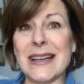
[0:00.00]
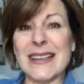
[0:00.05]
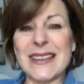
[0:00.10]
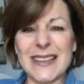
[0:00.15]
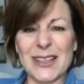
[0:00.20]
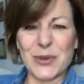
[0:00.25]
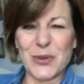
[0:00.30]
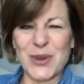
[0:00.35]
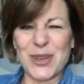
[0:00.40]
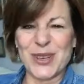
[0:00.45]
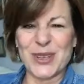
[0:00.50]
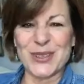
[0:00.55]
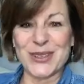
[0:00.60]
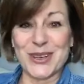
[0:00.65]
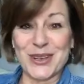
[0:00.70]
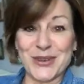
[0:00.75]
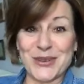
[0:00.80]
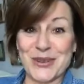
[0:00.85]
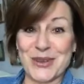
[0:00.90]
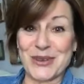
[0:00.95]
I think we all
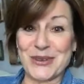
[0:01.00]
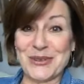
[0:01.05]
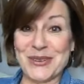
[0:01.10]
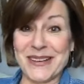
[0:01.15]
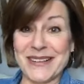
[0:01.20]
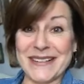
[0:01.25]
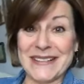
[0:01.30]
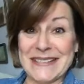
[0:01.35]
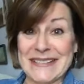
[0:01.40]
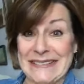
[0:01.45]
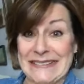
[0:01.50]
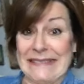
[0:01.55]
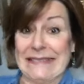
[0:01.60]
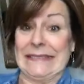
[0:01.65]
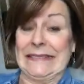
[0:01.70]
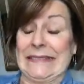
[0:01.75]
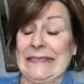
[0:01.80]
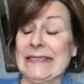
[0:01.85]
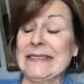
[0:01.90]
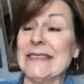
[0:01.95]
know though, right?
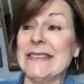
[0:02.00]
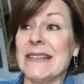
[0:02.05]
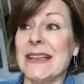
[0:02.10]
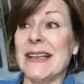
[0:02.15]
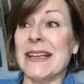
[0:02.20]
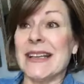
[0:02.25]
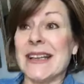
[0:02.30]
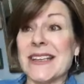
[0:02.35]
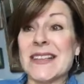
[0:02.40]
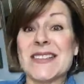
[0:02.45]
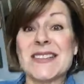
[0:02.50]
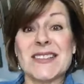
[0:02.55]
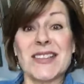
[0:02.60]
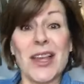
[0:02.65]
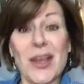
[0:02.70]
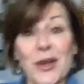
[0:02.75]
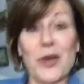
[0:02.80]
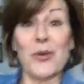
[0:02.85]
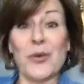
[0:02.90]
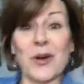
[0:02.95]

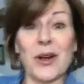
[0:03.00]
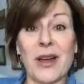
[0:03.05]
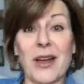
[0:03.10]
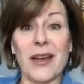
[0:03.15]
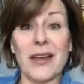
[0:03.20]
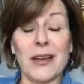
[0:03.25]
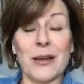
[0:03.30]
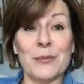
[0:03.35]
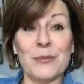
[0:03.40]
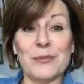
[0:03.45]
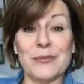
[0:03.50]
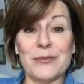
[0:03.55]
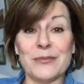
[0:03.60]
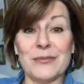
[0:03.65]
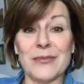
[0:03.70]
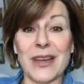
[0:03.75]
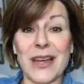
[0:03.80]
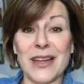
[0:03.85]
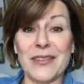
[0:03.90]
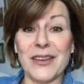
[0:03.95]
So
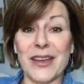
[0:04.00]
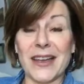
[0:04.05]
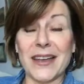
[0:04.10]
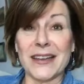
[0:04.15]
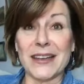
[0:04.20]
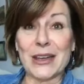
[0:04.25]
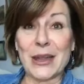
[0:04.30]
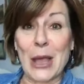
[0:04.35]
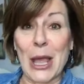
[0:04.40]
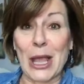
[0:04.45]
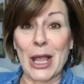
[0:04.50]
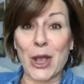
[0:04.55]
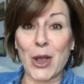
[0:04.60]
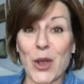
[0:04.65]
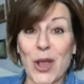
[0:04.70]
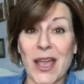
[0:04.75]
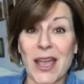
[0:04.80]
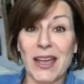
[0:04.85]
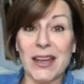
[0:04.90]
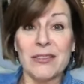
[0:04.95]
I've had
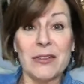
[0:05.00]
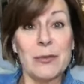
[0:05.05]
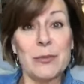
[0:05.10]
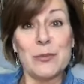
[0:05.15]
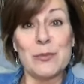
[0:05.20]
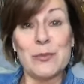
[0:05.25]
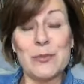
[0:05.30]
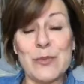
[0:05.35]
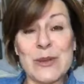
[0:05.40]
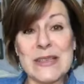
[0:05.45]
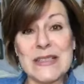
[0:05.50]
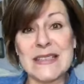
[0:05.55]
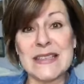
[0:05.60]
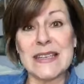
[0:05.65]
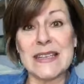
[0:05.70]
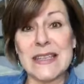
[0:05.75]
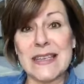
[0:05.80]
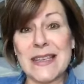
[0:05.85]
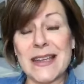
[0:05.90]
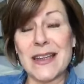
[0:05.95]
kind of a
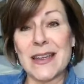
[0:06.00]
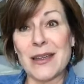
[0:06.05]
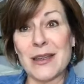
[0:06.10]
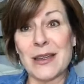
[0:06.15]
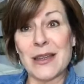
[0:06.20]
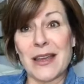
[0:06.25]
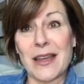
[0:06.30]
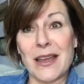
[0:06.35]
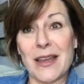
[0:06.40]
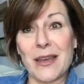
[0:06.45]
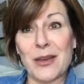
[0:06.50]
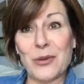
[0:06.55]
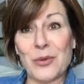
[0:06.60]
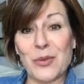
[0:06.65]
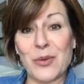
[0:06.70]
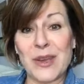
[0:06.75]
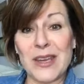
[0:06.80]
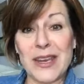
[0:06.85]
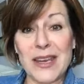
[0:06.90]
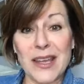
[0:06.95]
busy
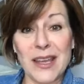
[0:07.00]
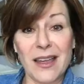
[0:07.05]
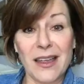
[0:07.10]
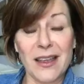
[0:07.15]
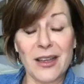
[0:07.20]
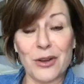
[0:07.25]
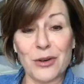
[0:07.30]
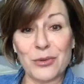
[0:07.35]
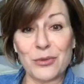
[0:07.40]
week. I